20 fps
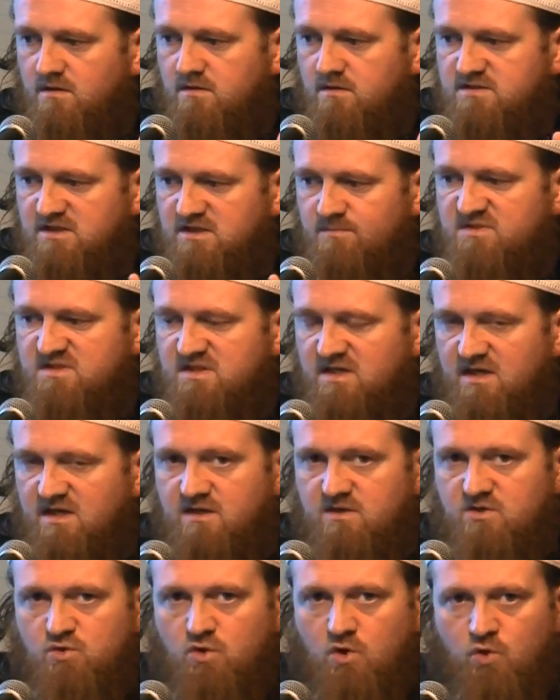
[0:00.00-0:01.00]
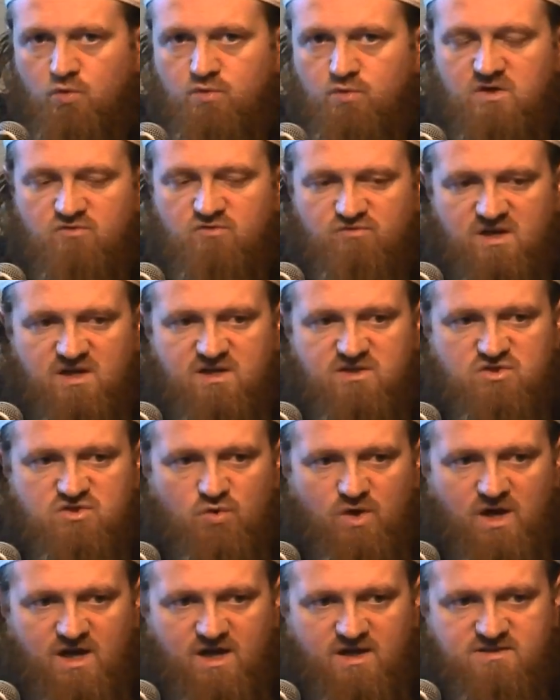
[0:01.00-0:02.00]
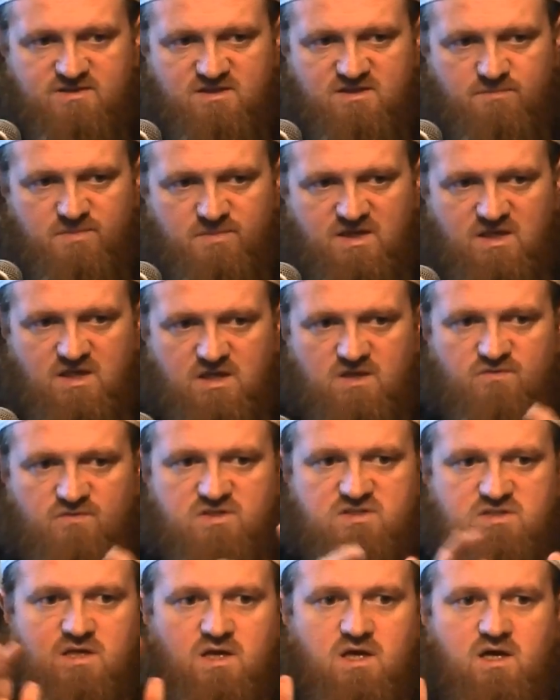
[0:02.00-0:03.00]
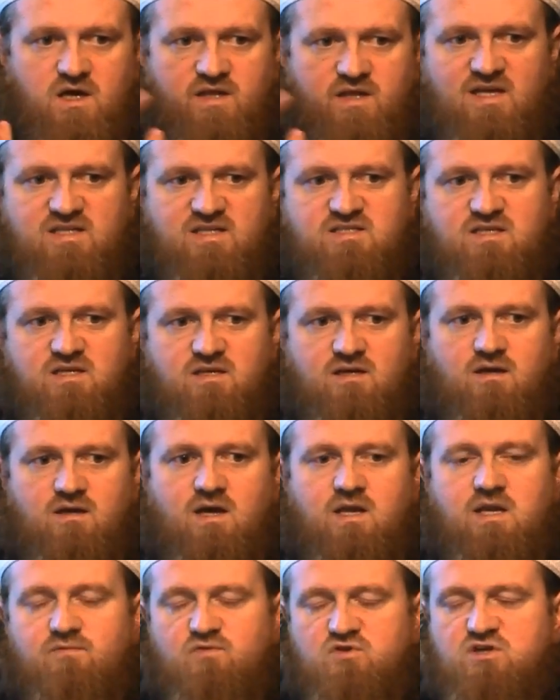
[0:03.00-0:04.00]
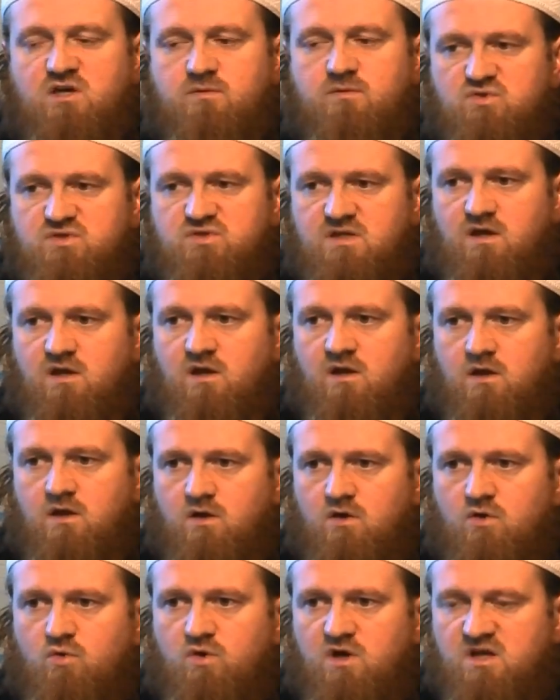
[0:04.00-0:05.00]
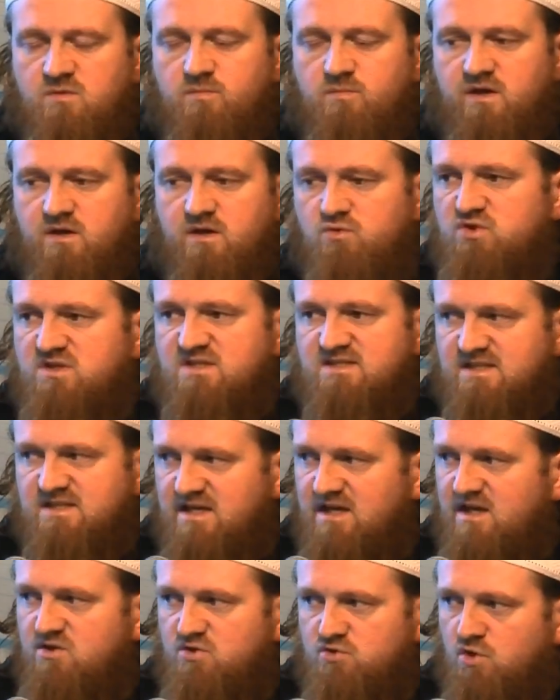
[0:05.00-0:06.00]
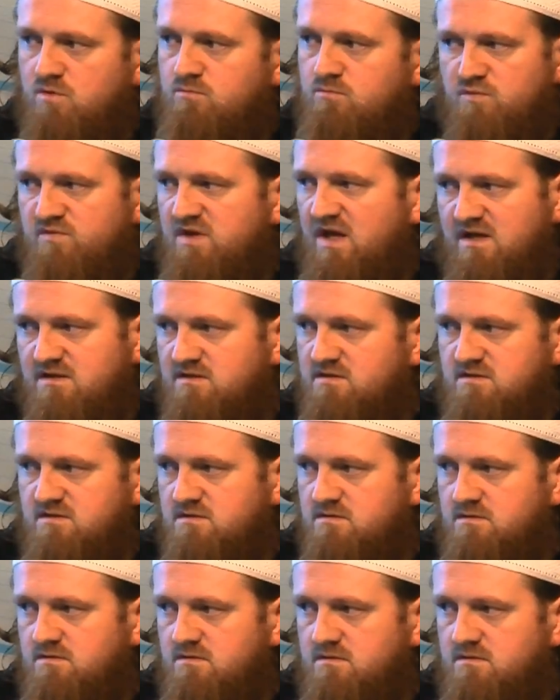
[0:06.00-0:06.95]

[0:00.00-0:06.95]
Some say you only raise your hands at the beginning of the salah and that's it. And every time you say Allahu Akbar, you just say and you don't move your hands.